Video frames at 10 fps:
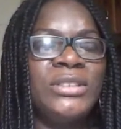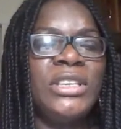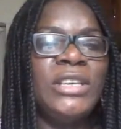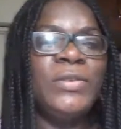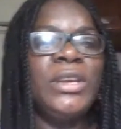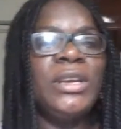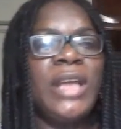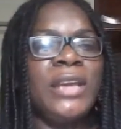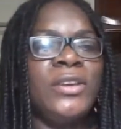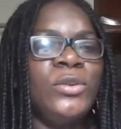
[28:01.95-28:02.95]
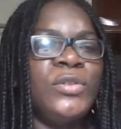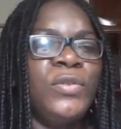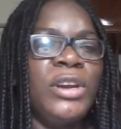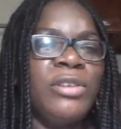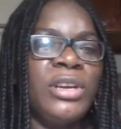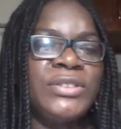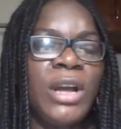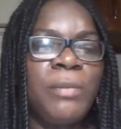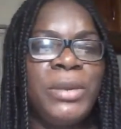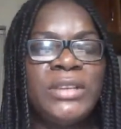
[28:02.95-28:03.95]
evening I use various
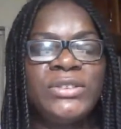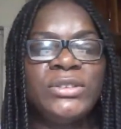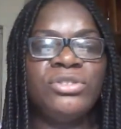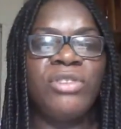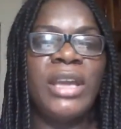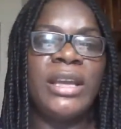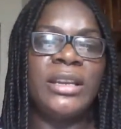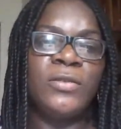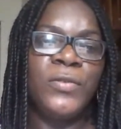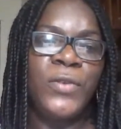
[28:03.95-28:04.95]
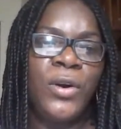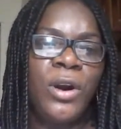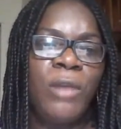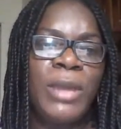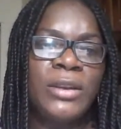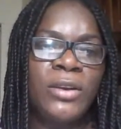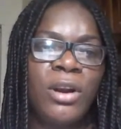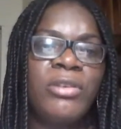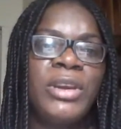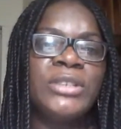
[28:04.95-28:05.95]
topics to try and inform,
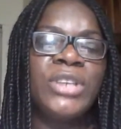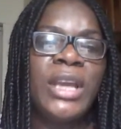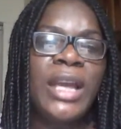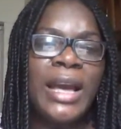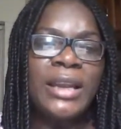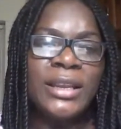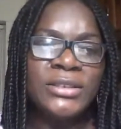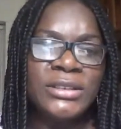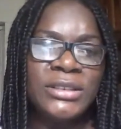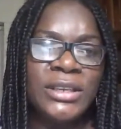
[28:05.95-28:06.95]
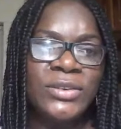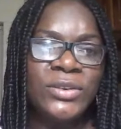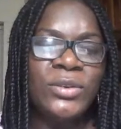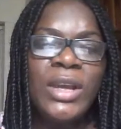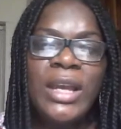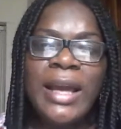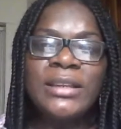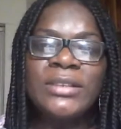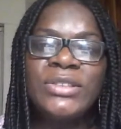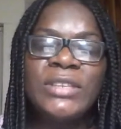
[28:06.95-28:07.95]
encourage, and entertain you. And
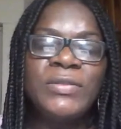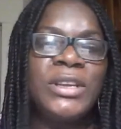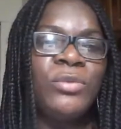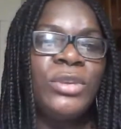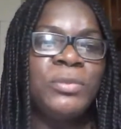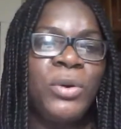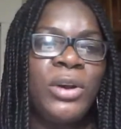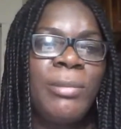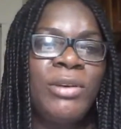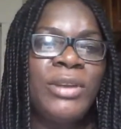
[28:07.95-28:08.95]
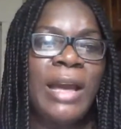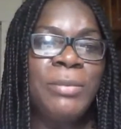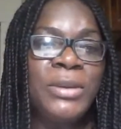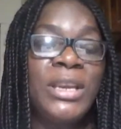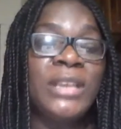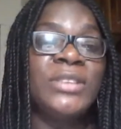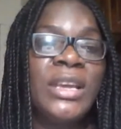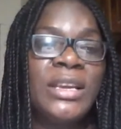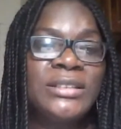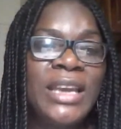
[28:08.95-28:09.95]
this evening we spoke about happiness.
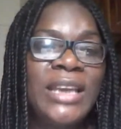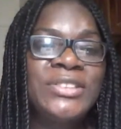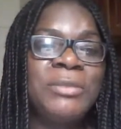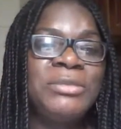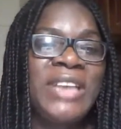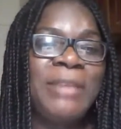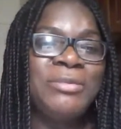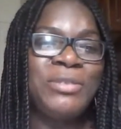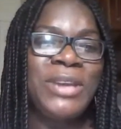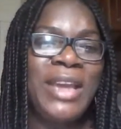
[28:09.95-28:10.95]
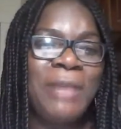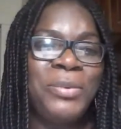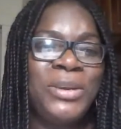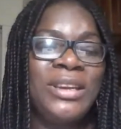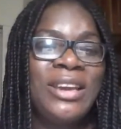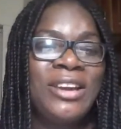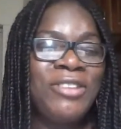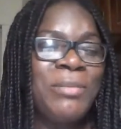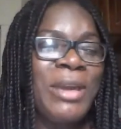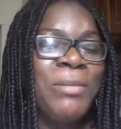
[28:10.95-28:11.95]
Take some time to be happy.
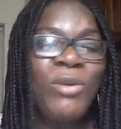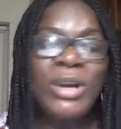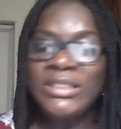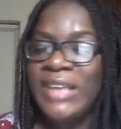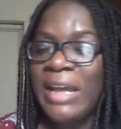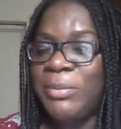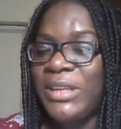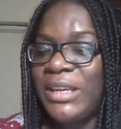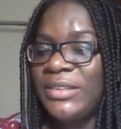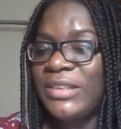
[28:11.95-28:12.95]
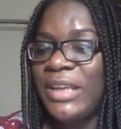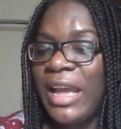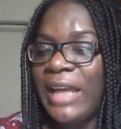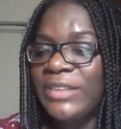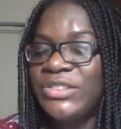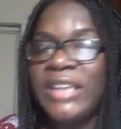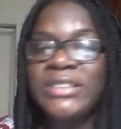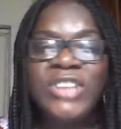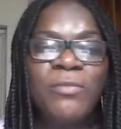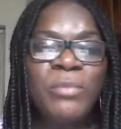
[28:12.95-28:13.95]
Remember, what is happiness? A sense
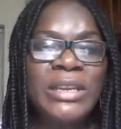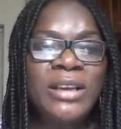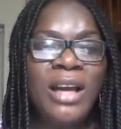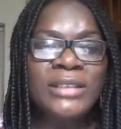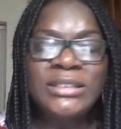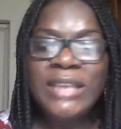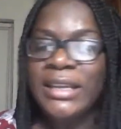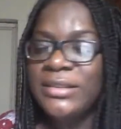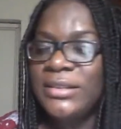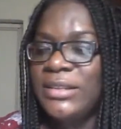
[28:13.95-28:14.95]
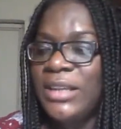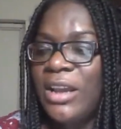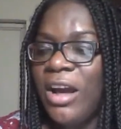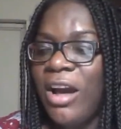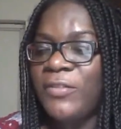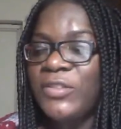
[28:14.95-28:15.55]
of being content, of